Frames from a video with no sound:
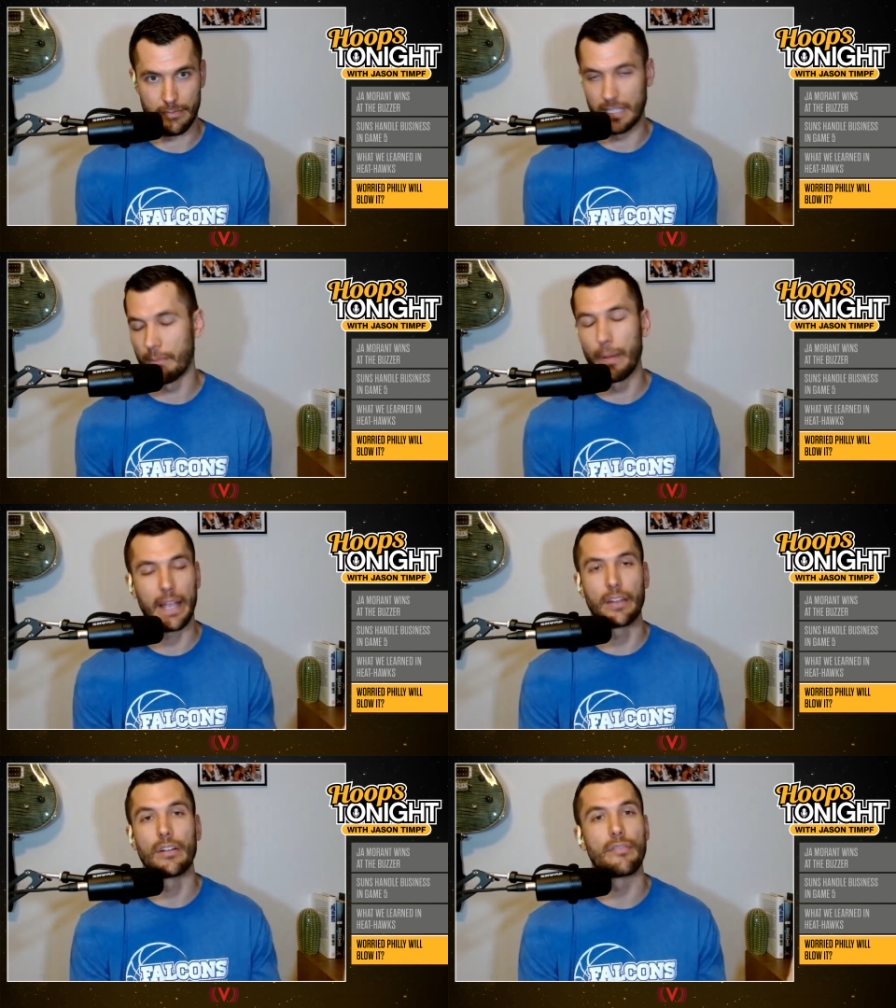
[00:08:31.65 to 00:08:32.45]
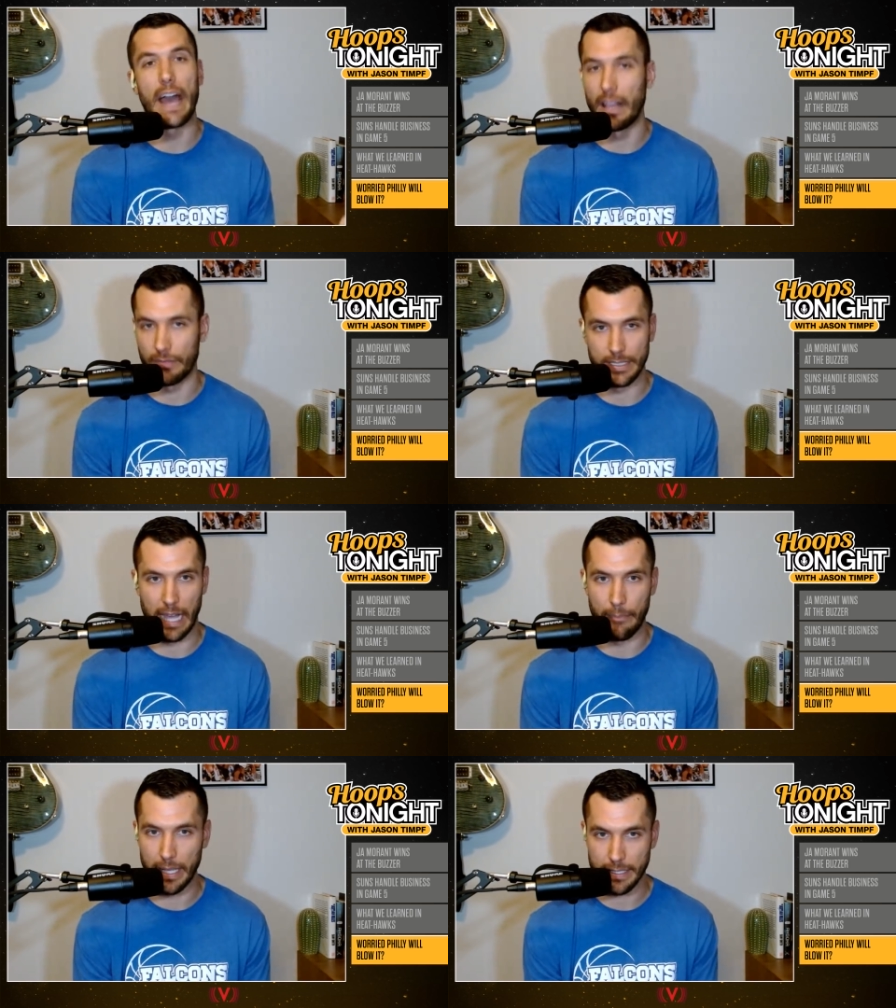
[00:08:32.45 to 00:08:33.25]
It's a bucket or a foul every
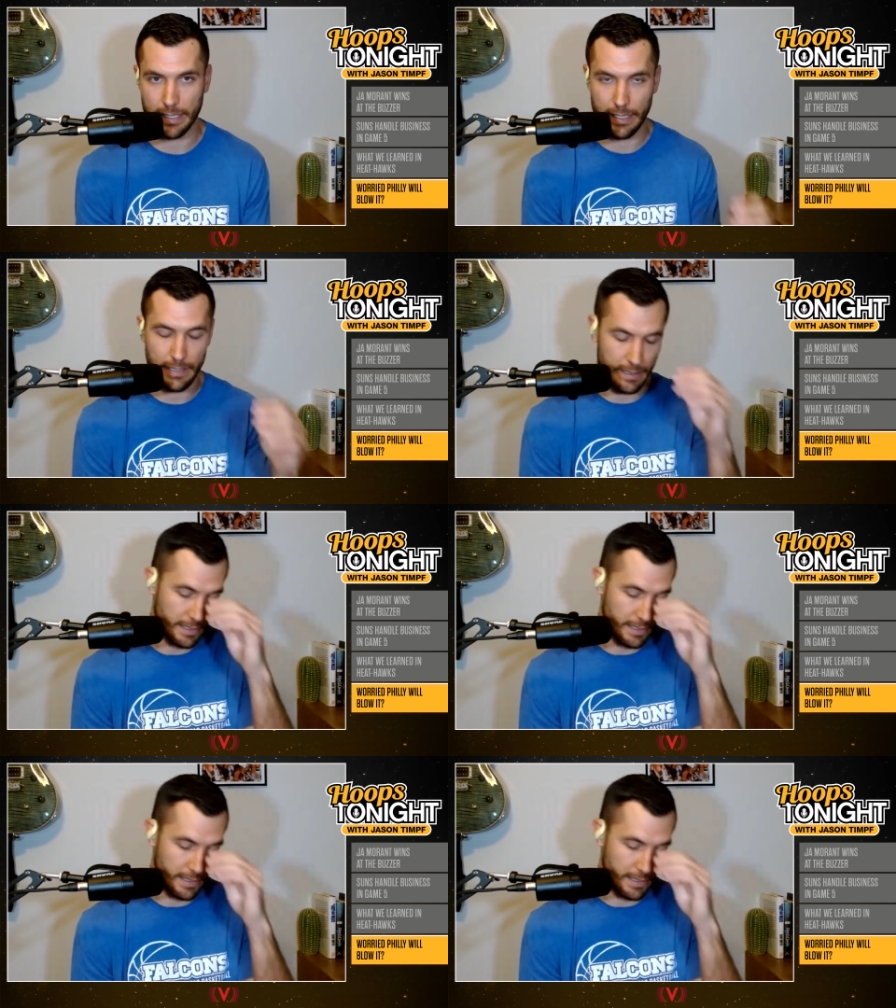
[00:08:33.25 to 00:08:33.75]
time, basically.